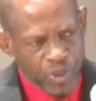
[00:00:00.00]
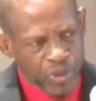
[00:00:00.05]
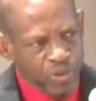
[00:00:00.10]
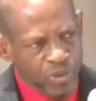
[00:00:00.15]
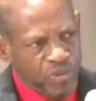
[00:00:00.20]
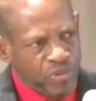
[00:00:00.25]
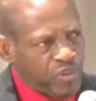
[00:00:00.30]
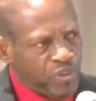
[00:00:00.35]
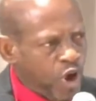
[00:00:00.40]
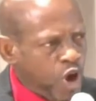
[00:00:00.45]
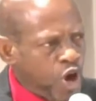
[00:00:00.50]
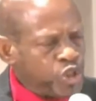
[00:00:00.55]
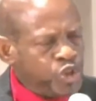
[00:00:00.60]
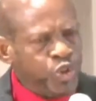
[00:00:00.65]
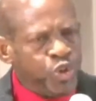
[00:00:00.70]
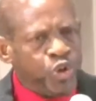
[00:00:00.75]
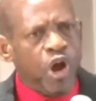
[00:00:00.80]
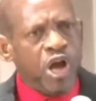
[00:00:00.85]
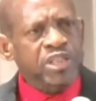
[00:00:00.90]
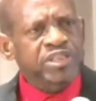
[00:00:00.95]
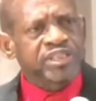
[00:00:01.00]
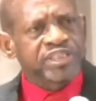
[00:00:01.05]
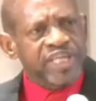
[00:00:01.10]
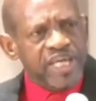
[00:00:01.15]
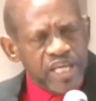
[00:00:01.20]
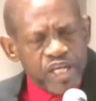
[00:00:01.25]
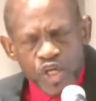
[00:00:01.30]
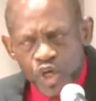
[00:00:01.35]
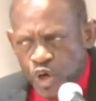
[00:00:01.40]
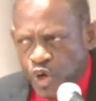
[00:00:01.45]
Those who
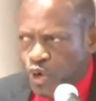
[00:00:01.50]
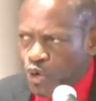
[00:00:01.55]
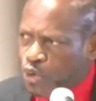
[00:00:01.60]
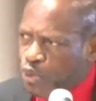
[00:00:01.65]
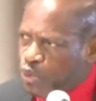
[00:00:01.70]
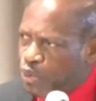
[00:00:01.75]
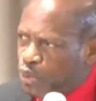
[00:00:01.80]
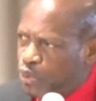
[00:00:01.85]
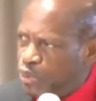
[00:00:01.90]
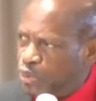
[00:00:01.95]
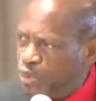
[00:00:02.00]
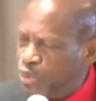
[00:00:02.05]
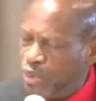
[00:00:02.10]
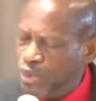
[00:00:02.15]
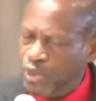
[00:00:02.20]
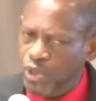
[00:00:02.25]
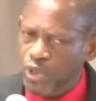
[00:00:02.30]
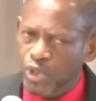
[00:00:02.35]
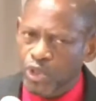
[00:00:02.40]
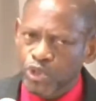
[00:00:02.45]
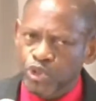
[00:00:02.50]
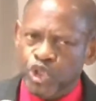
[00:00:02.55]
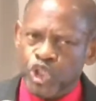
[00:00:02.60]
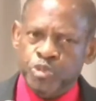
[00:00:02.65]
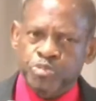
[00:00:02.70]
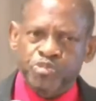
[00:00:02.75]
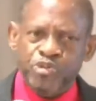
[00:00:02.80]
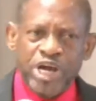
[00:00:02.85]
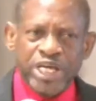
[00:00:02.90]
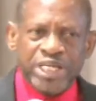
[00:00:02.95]
continue to
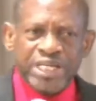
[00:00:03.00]
spread